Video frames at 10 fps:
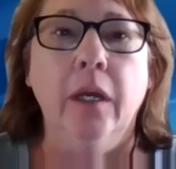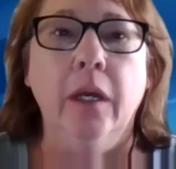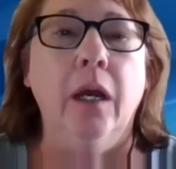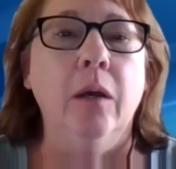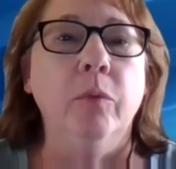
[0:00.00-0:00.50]

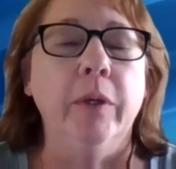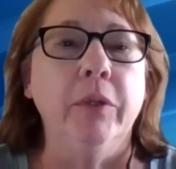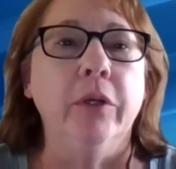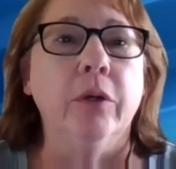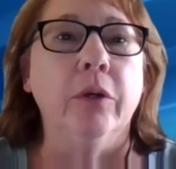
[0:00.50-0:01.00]

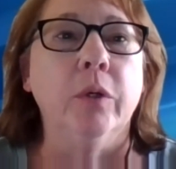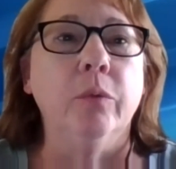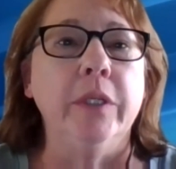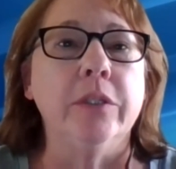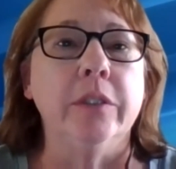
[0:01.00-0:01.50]
webinar where
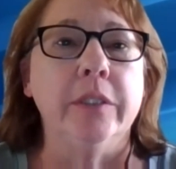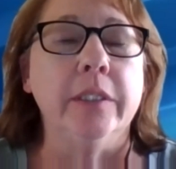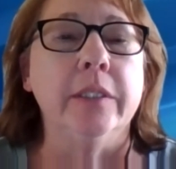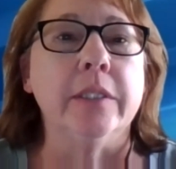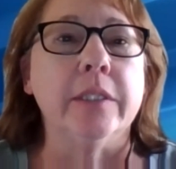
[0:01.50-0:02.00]
we
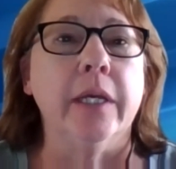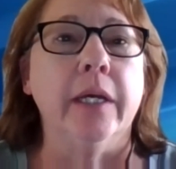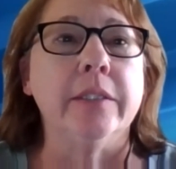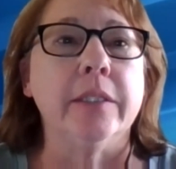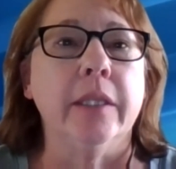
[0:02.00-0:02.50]
did
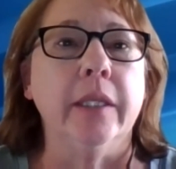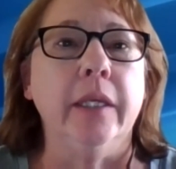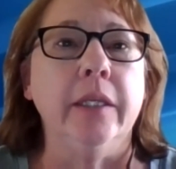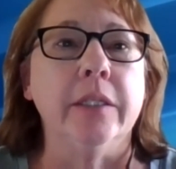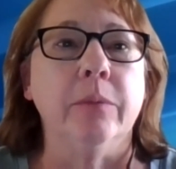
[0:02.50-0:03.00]
discuss
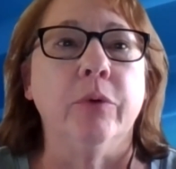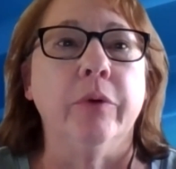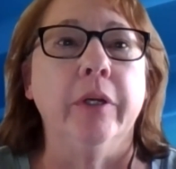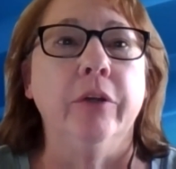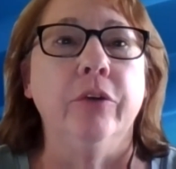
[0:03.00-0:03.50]
the
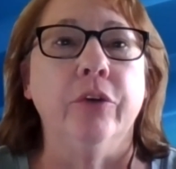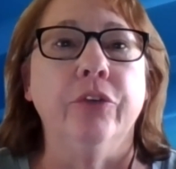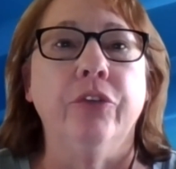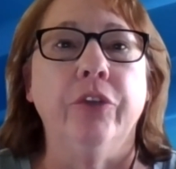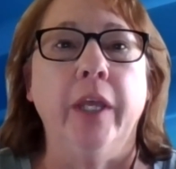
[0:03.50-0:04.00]
temporary
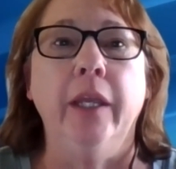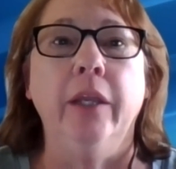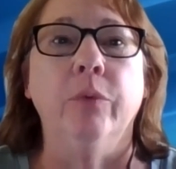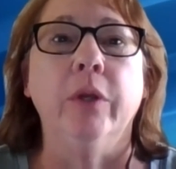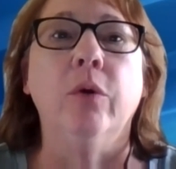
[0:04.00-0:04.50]
nurse
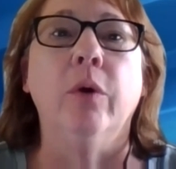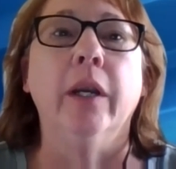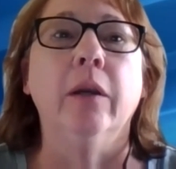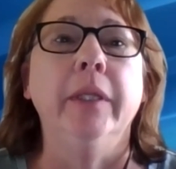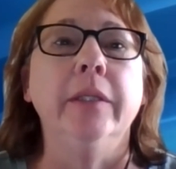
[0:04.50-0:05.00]
aid
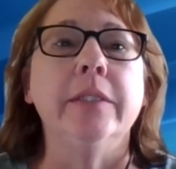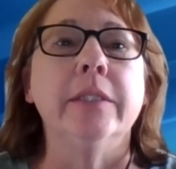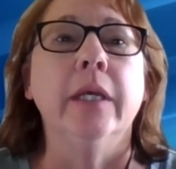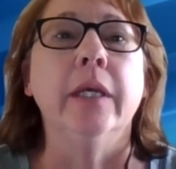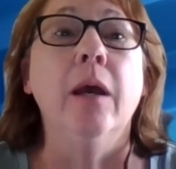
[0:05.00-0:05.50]
requirements,
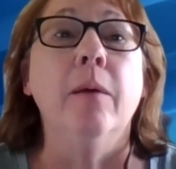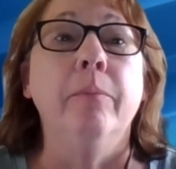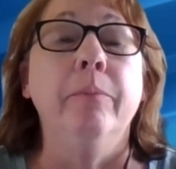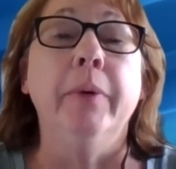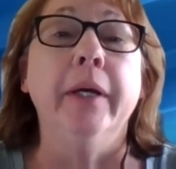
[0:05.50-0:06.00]

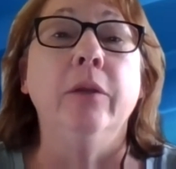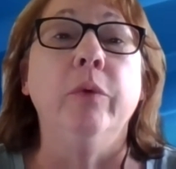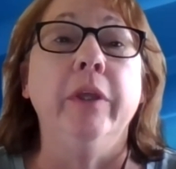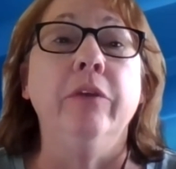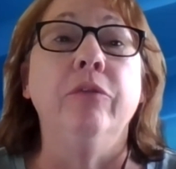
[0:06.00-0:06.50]
but
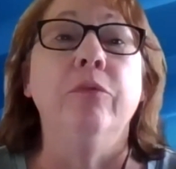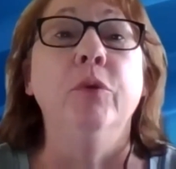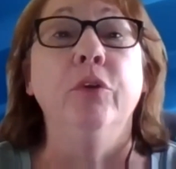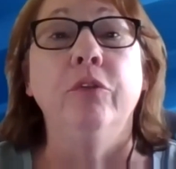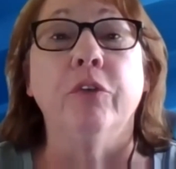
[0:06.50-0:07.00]
we've
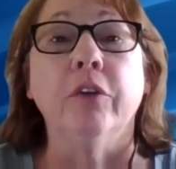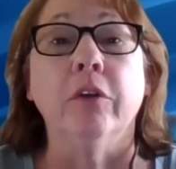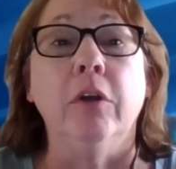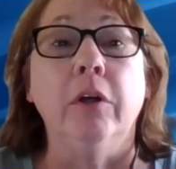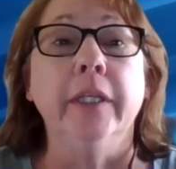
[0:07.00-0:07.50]
moved further
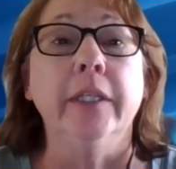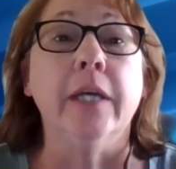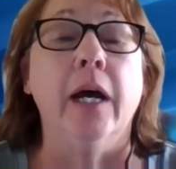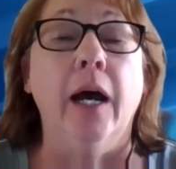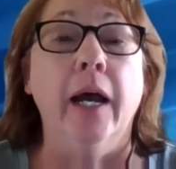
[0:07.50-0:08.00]
along in
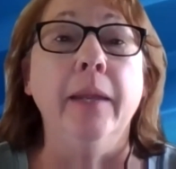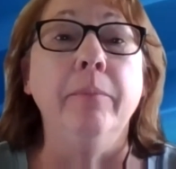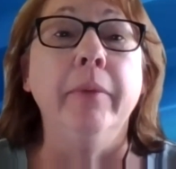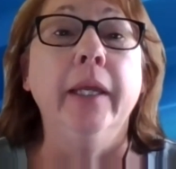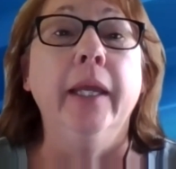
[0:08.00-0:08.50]

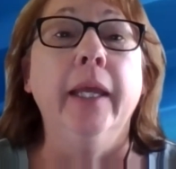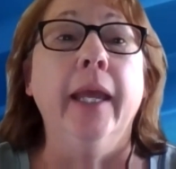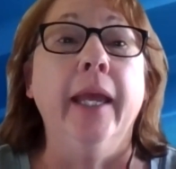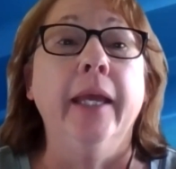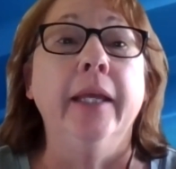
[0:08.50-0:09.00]
time.
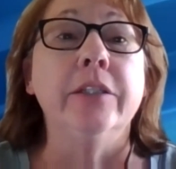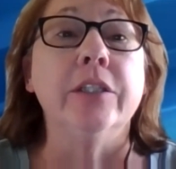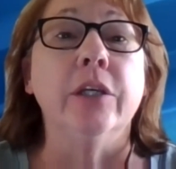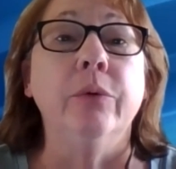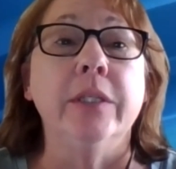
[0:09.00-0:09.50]
And
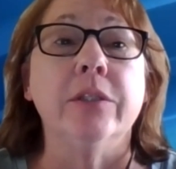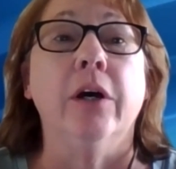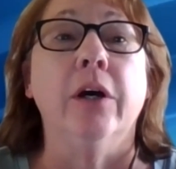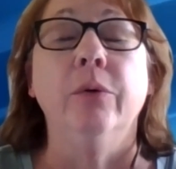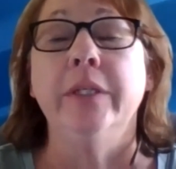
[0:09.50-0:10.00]
so it's
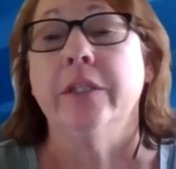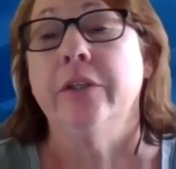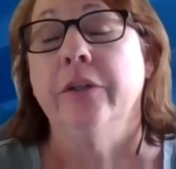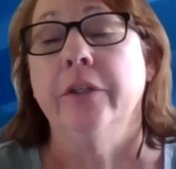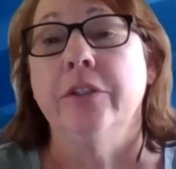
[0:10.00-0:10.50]
always
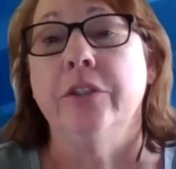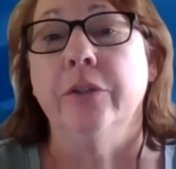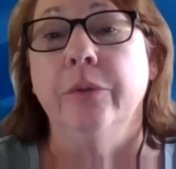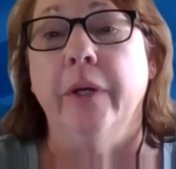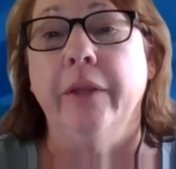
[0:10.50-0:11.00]
good
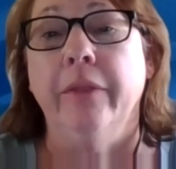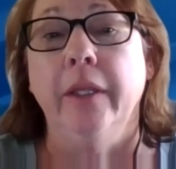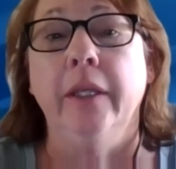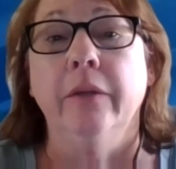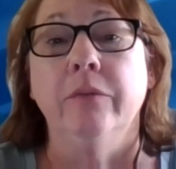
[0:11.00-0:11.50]
to, I
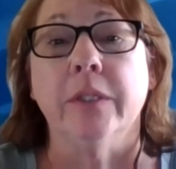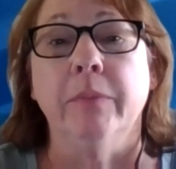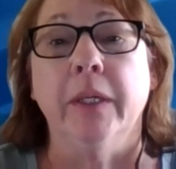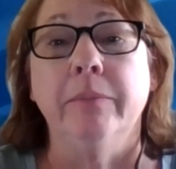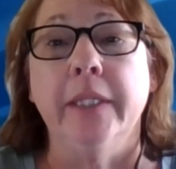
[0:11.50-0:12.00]
think, give some
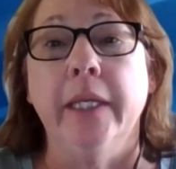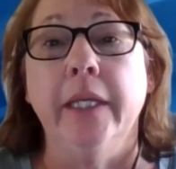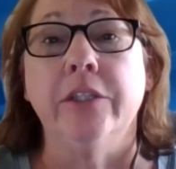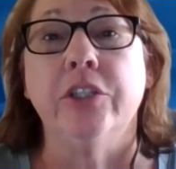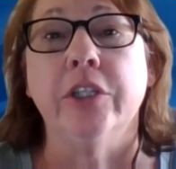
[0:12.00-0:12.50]

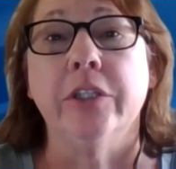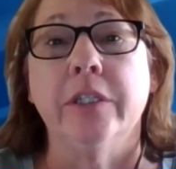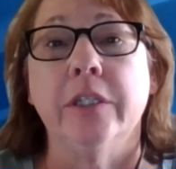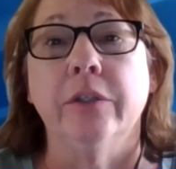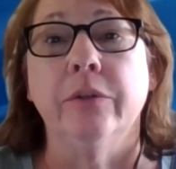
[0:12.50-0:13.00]
updates
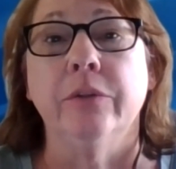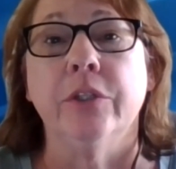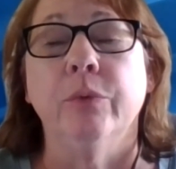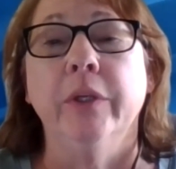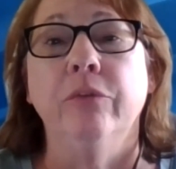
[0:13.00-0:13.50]
just
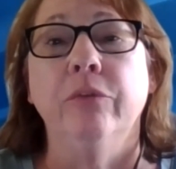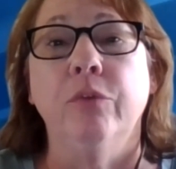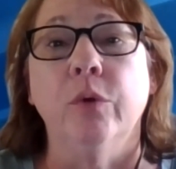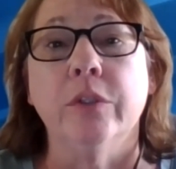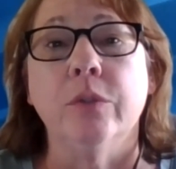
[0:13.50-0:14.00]
to
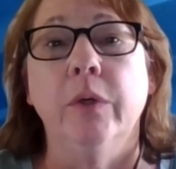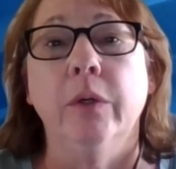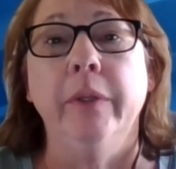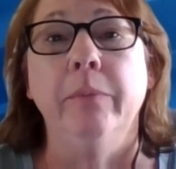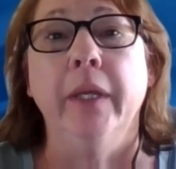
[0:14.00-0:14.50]
reinforce what
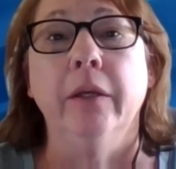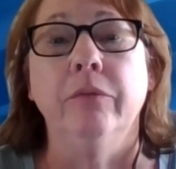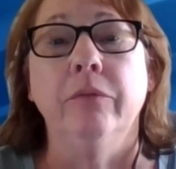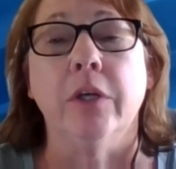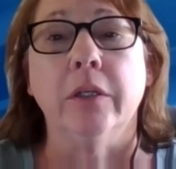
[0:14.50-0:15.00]
we may
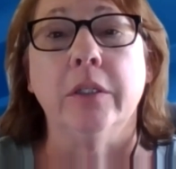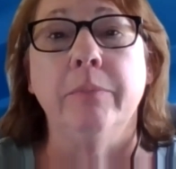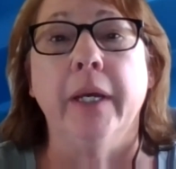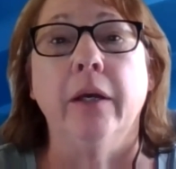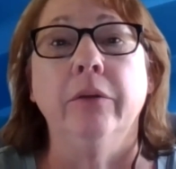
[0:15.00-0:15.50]
have talked
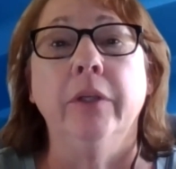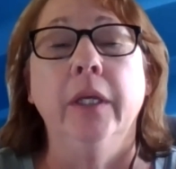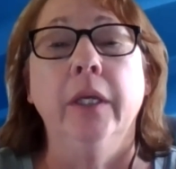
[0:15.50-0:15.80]
about,